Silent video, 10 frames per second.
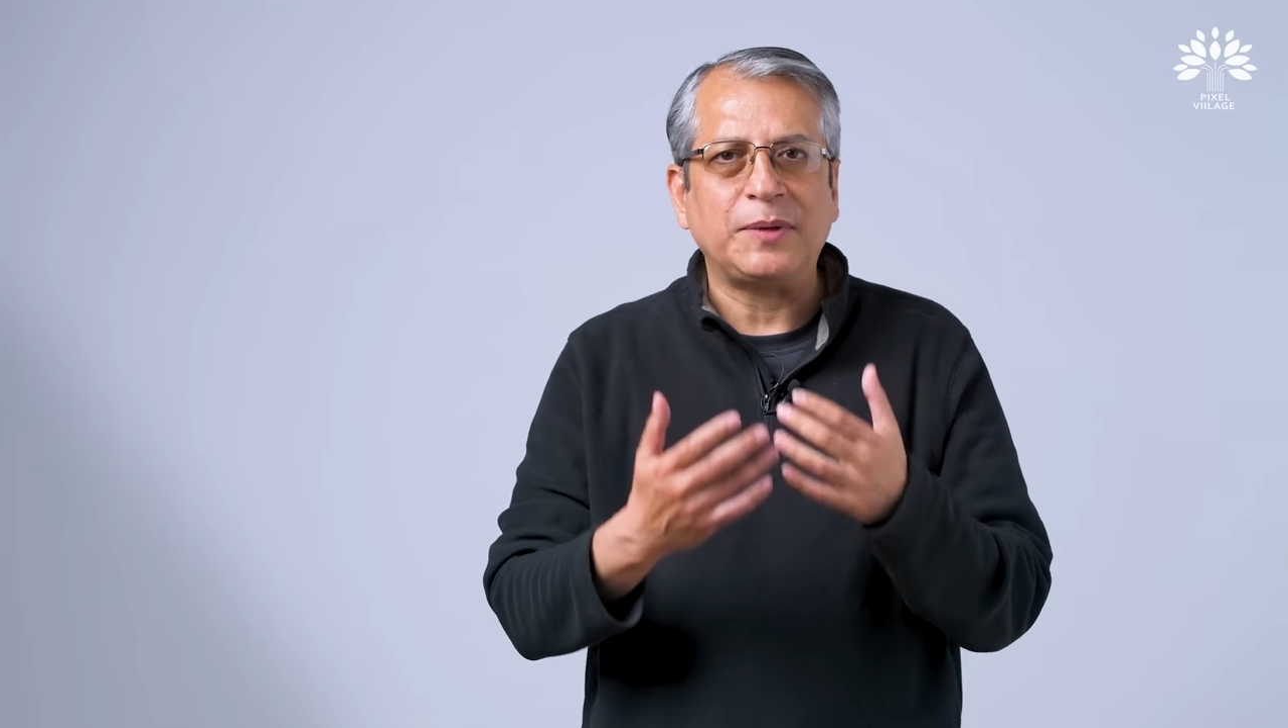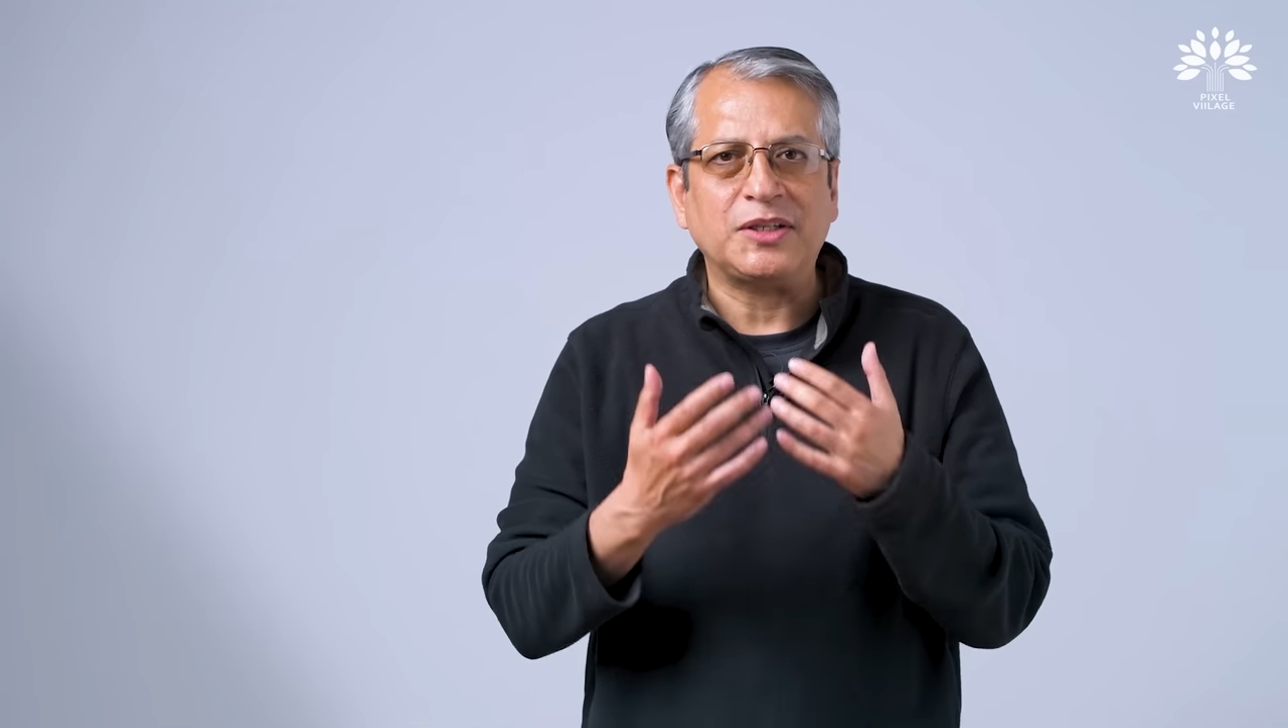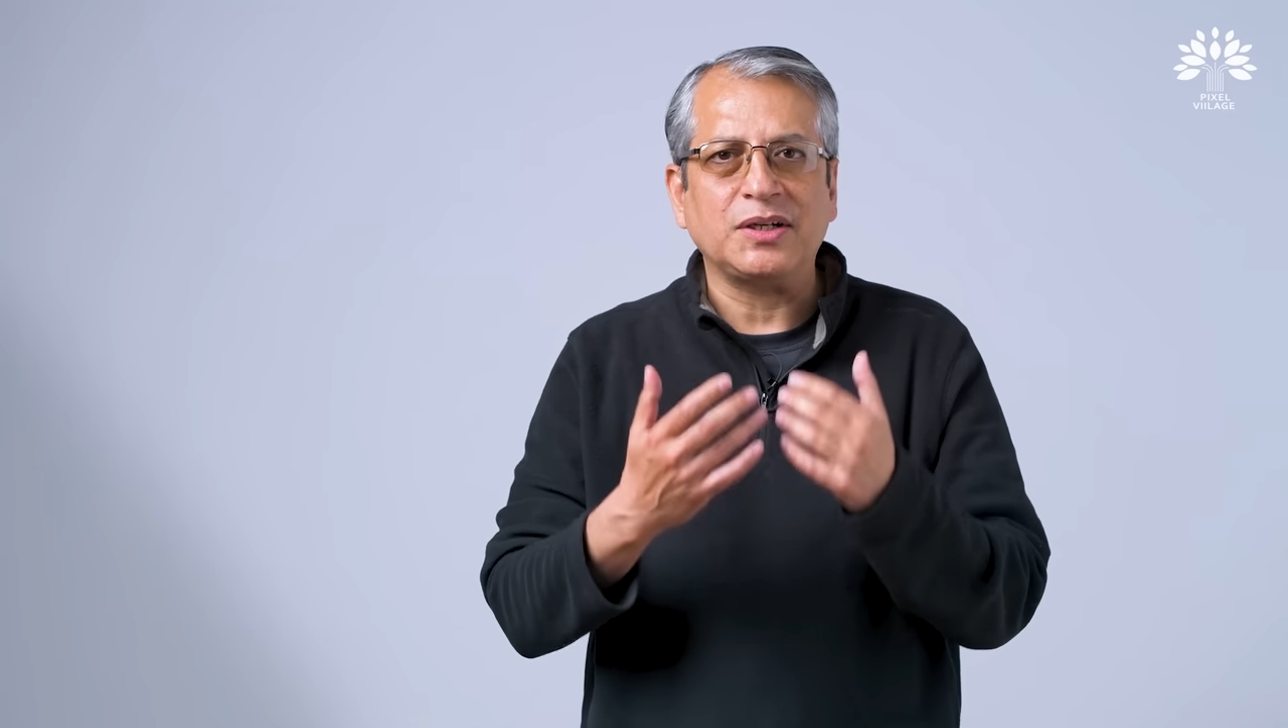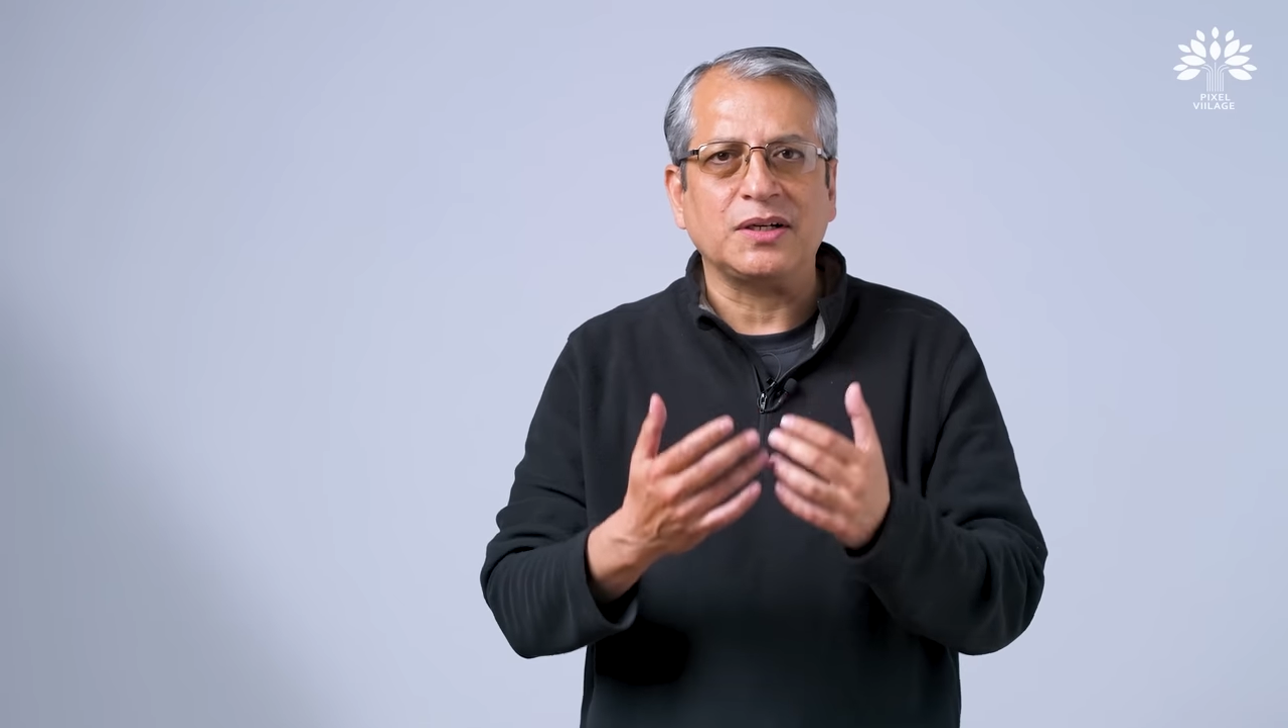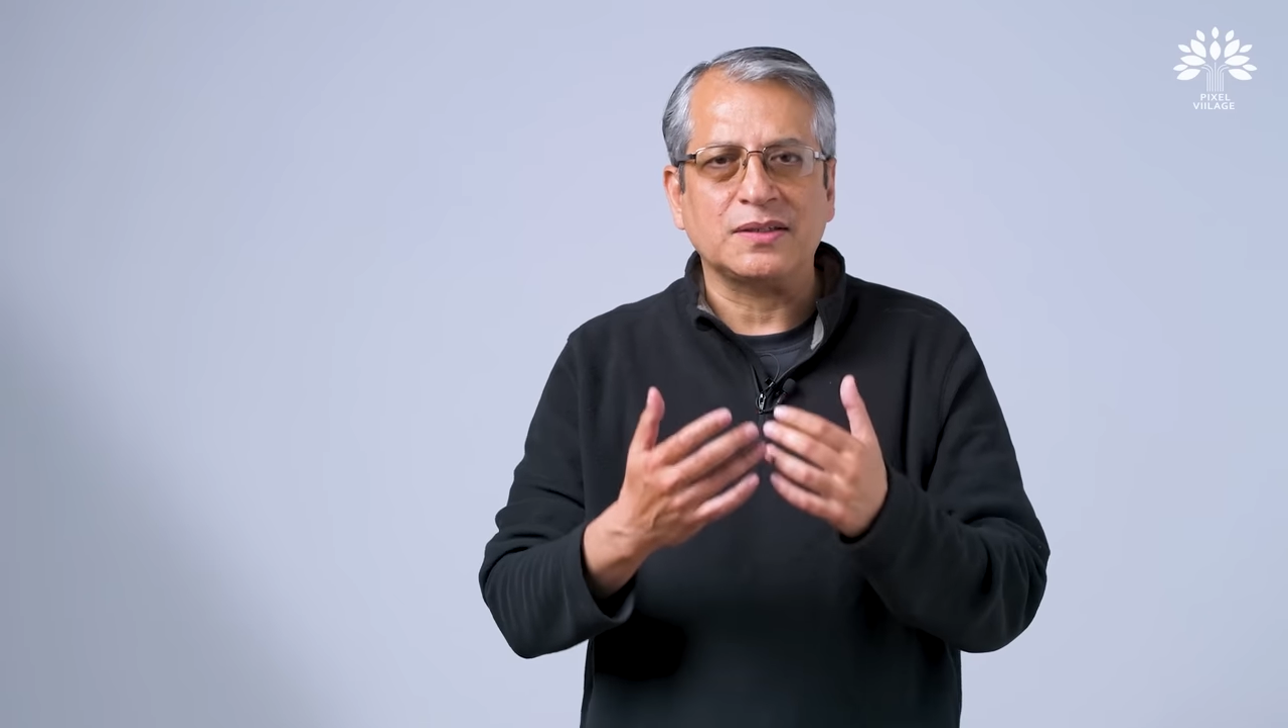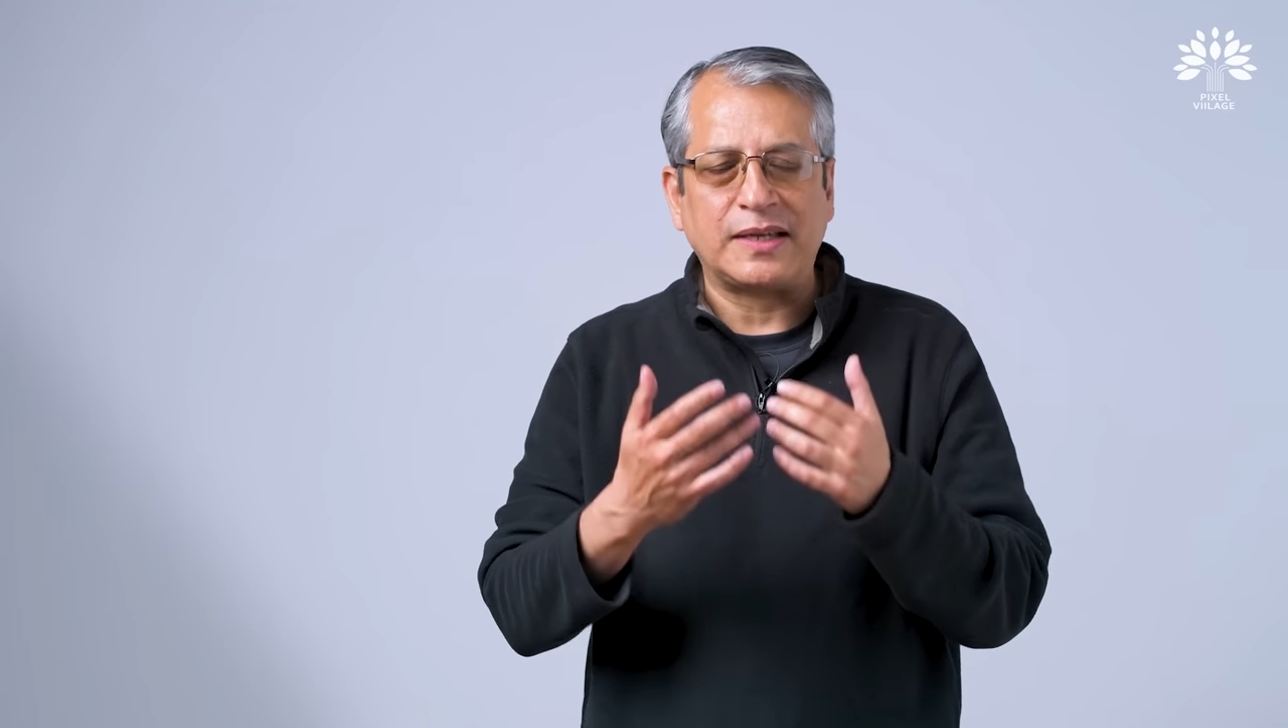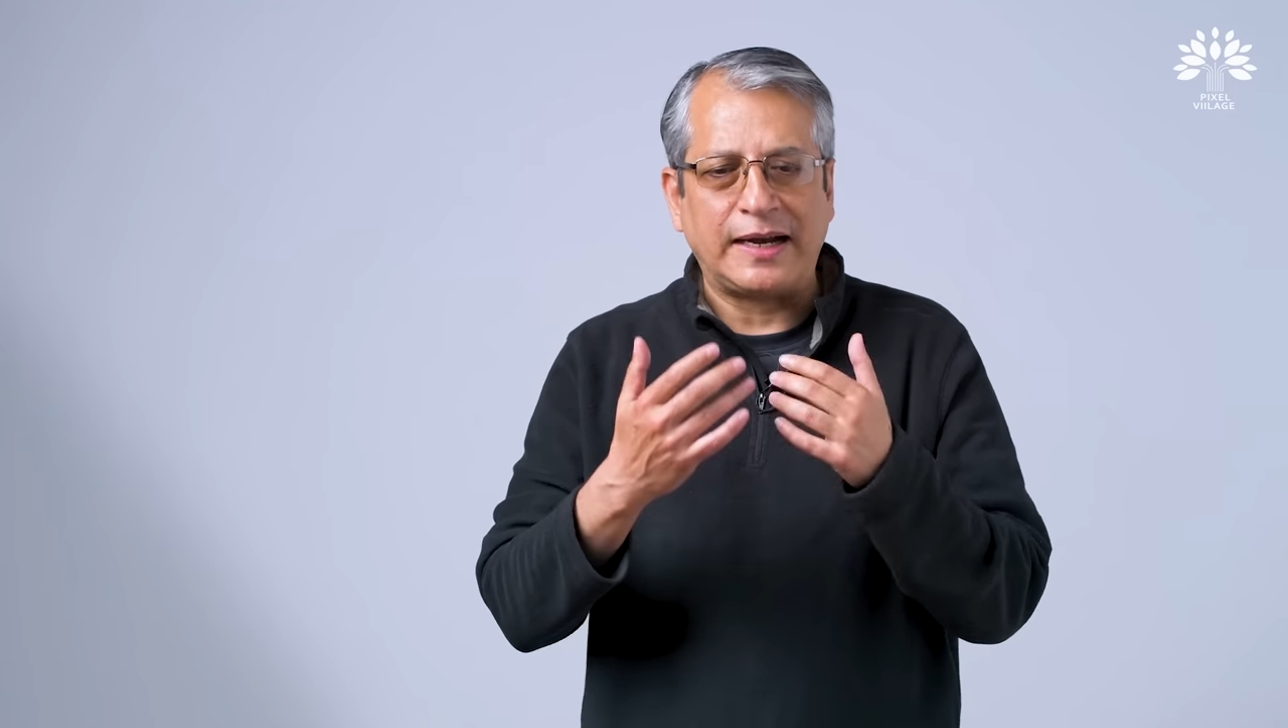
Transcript: pictures